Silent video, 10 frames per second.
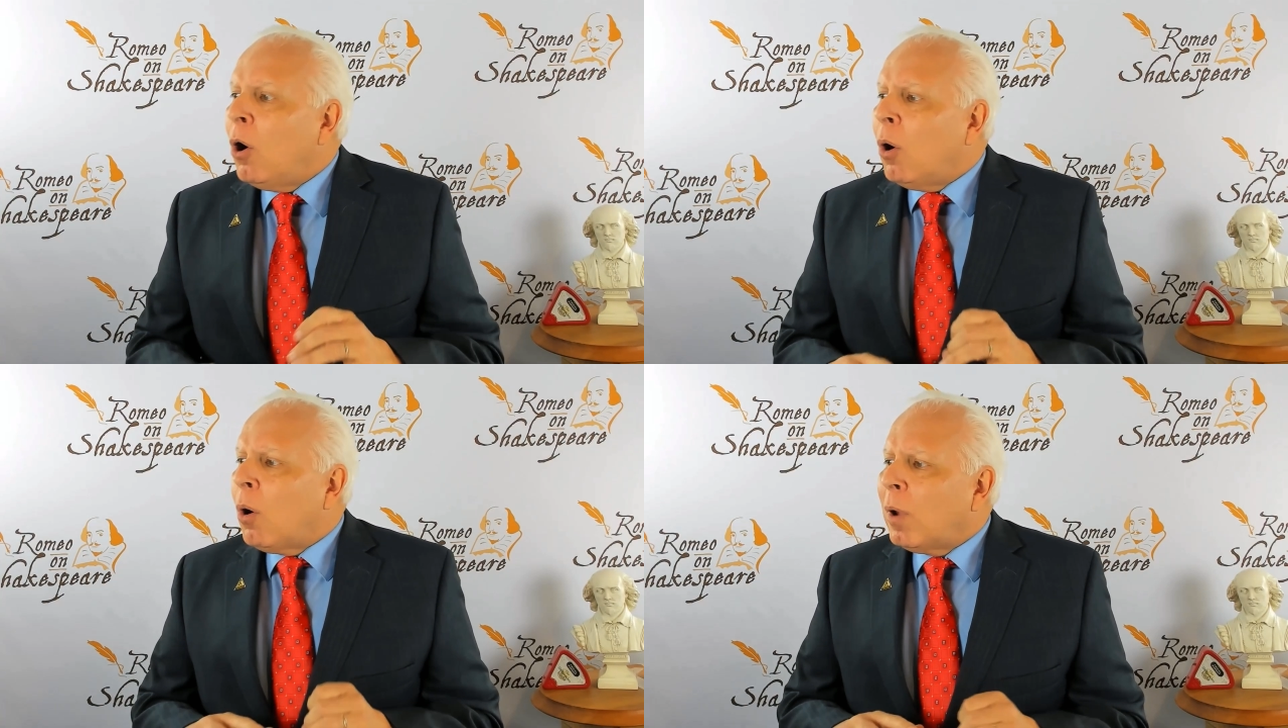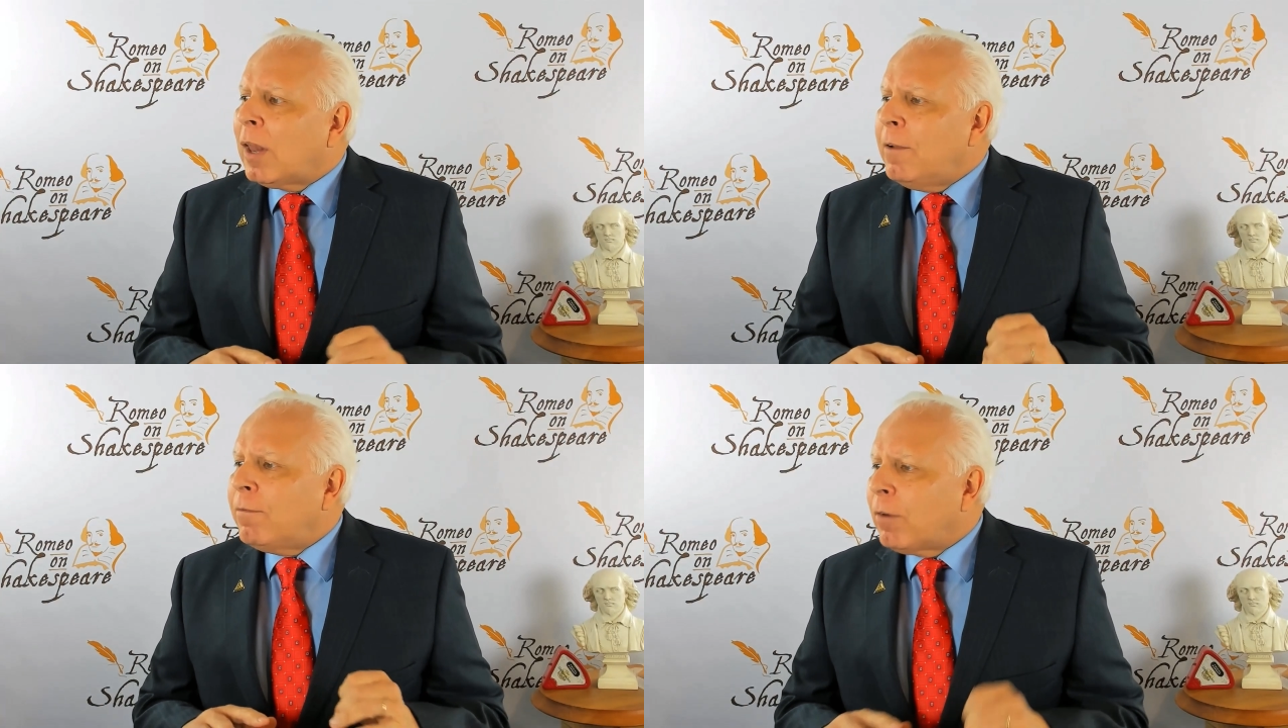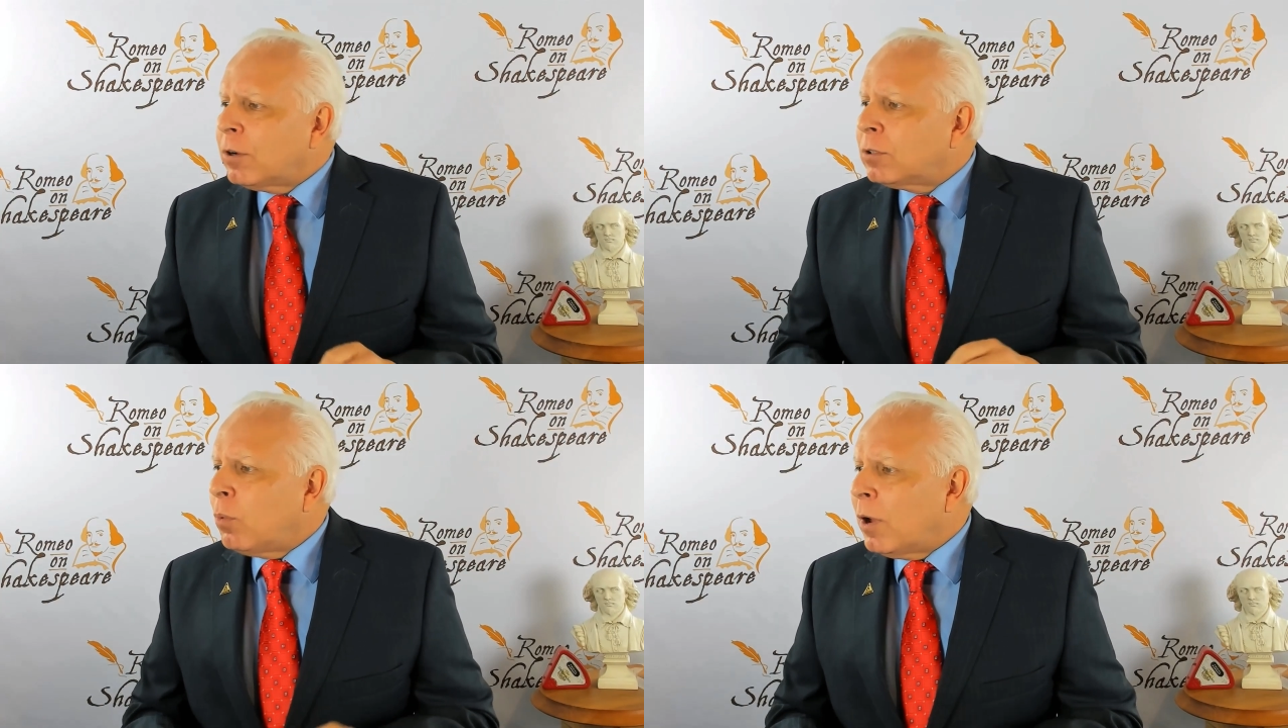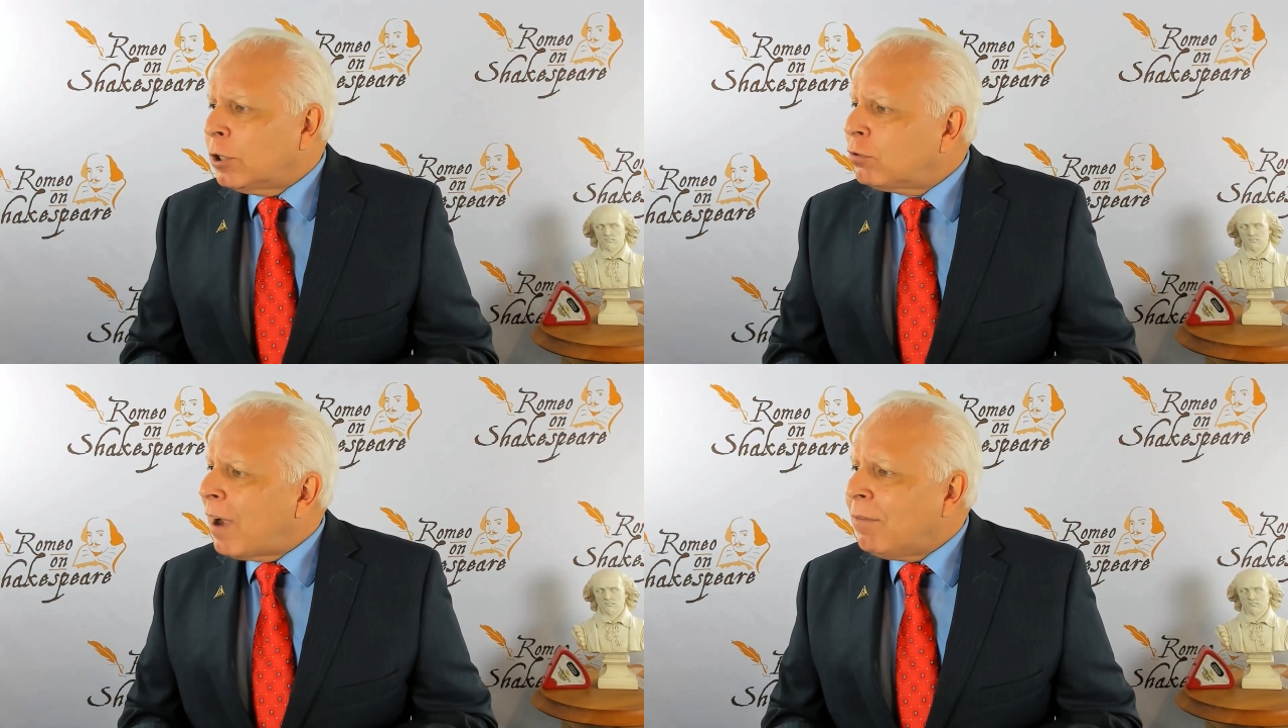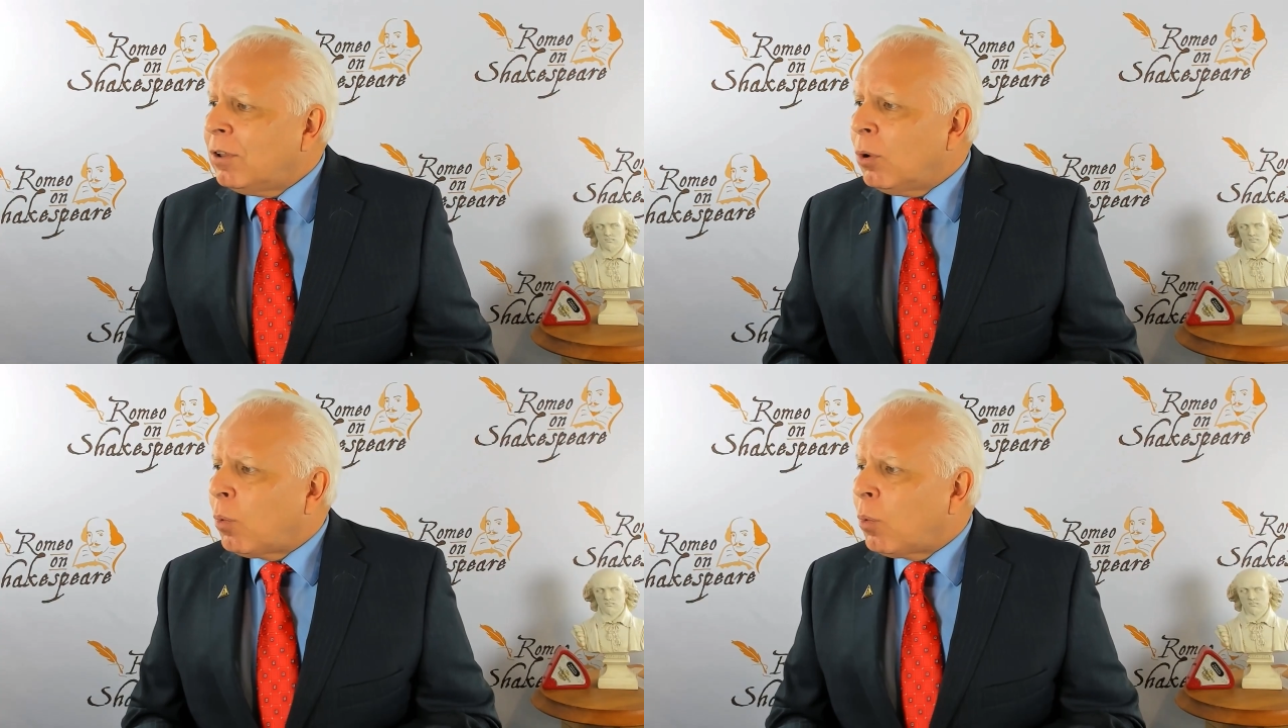or will I first want to travel the